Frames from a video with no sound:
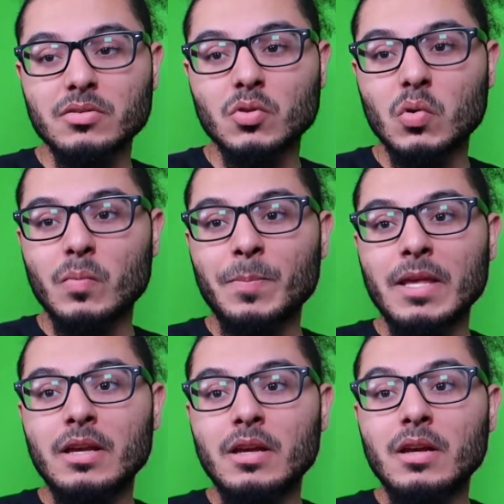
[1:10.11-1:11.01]
So
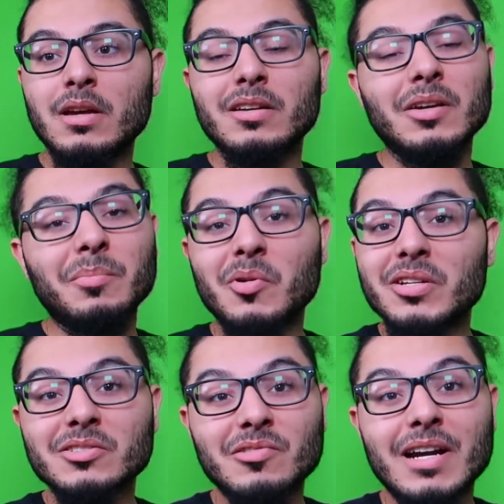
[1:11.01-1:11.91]
your boy
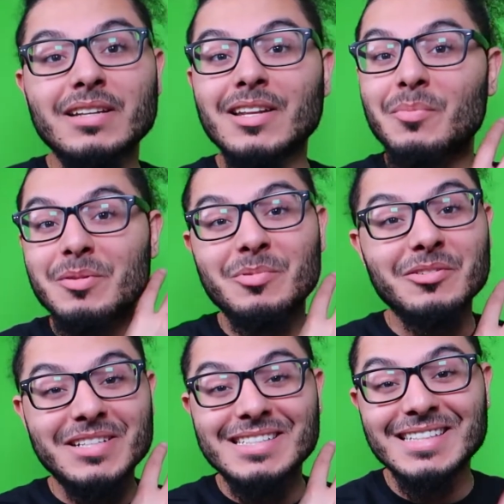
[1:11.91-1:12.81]
is grinding. Help your boy
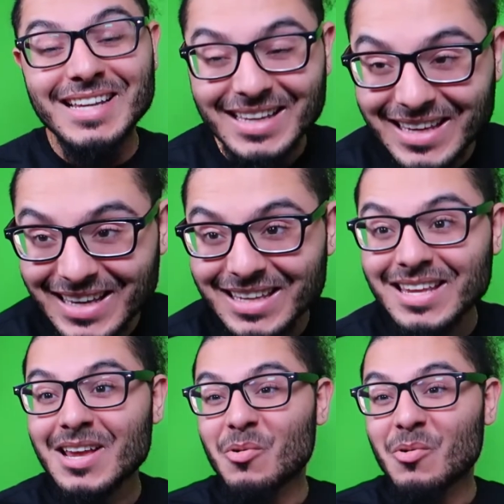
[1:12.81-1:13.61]
reach 10K.